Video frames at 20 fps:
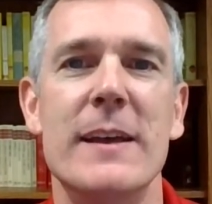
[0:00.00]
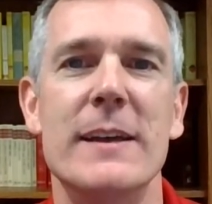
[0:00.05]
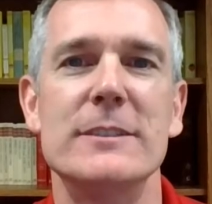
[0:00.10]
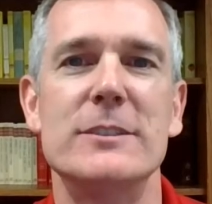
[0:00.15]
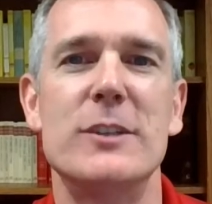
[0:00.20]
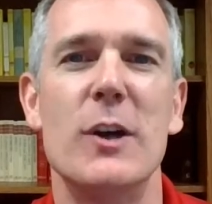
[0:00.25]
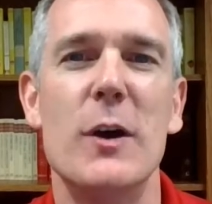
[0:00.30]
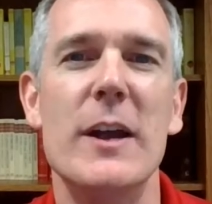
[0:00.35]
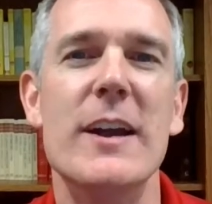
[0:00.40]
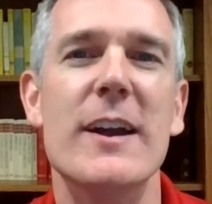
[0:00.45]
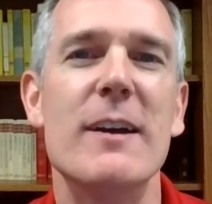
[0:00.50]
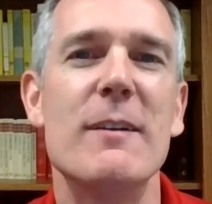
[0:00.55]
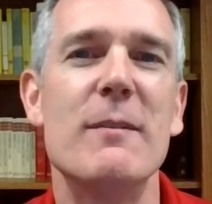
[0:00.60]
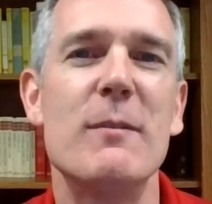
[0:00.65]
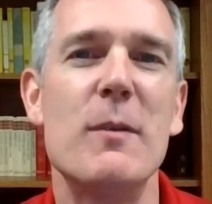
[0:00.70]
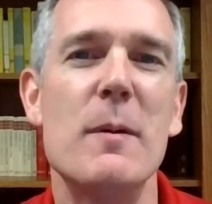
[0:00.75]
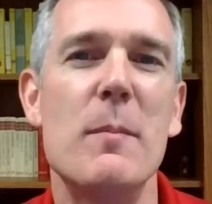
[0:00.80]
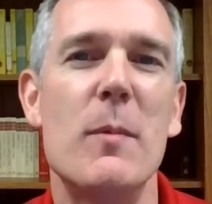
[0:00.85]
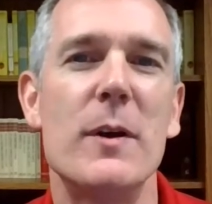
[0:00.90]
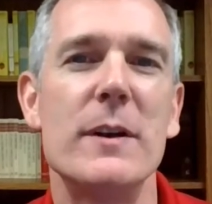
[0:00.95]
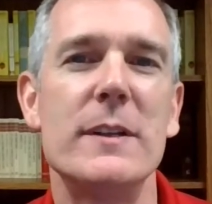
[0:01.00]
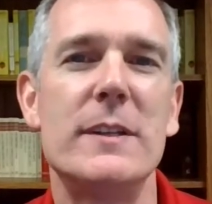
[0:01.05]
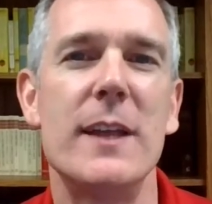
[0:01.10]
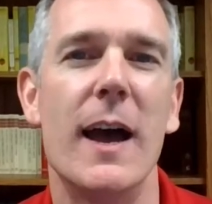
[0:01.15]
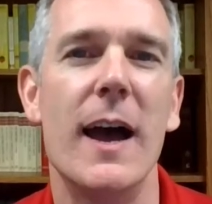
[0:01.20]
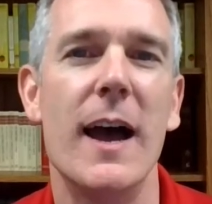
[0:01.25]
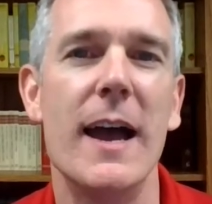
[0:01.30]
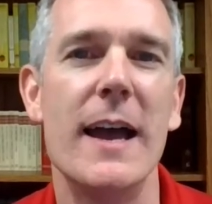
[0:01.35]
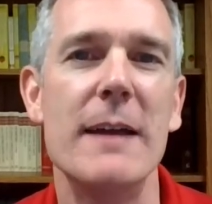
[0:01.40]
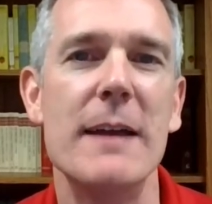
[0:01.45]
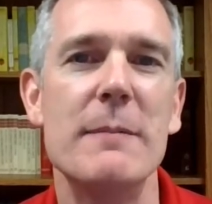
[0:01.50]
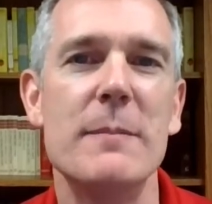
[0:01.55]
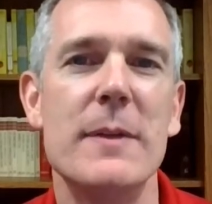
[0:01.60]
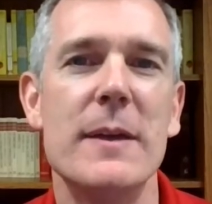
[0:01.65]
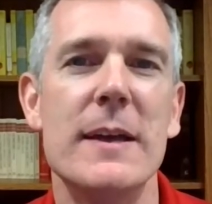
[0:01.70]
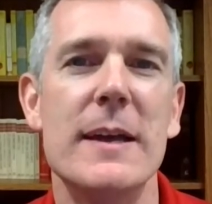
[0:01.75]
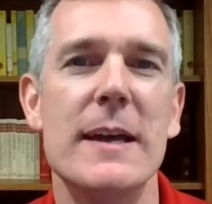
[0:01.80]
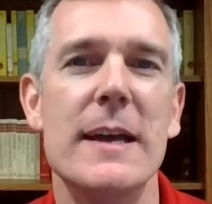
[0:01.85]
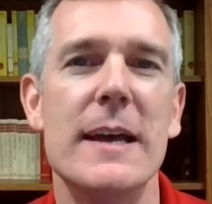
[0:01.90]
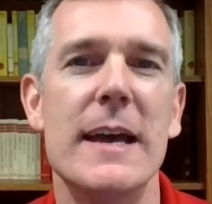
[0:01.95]
So hear it one more time
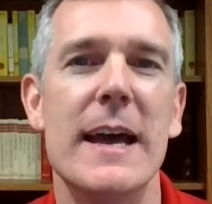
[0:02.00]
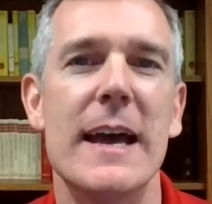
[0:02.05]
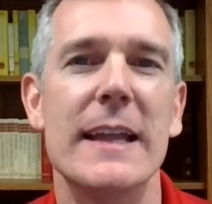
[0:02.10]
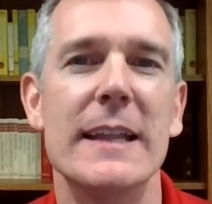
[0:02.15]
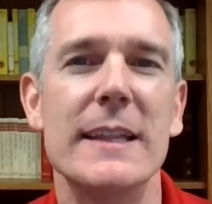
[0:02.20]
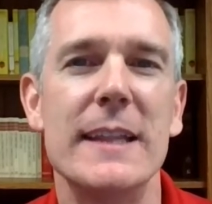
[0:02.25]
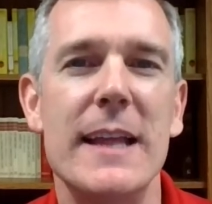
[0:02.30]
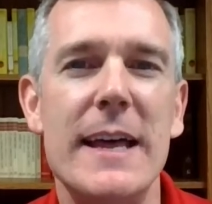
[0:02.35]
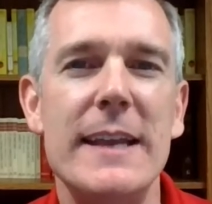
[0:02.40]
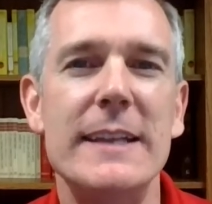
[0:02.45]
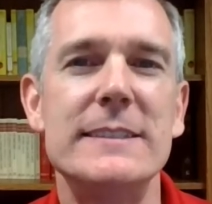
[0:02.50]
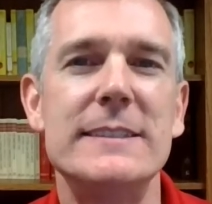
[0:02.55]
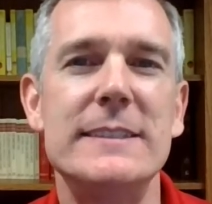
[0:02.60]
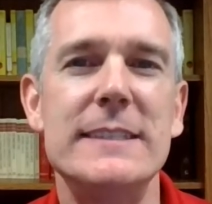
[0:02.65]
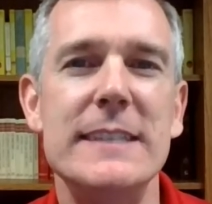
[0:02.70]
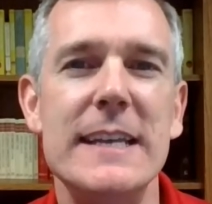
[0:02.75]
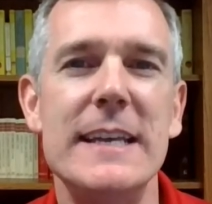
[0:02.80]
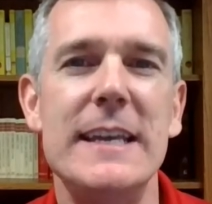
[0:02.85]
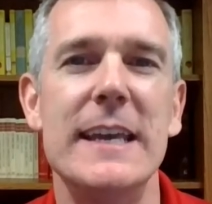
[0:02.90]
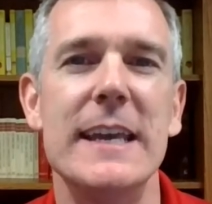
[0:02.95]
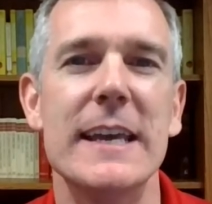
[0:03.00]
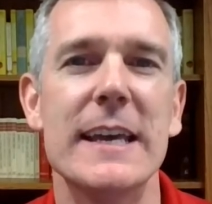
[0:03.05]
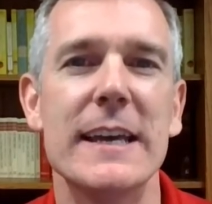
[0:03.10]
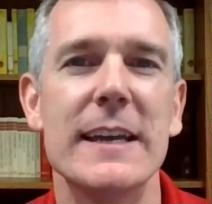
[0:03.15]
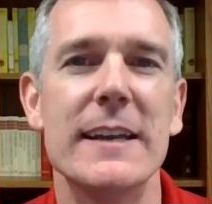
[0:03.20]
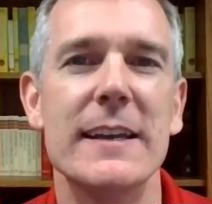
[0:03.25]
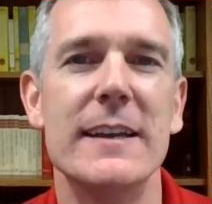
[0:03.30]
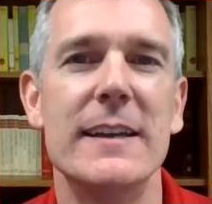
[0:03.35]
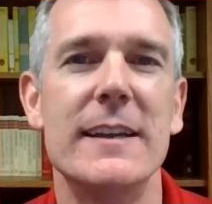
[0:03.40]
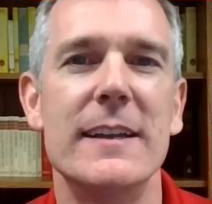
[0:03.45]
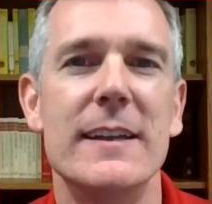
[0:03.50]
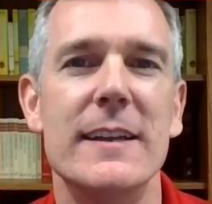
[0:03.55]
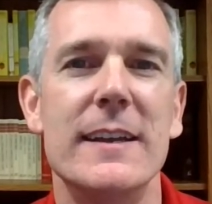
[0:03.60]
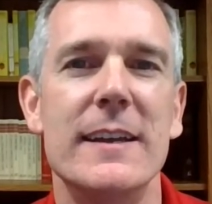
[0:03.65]
and let it sink in.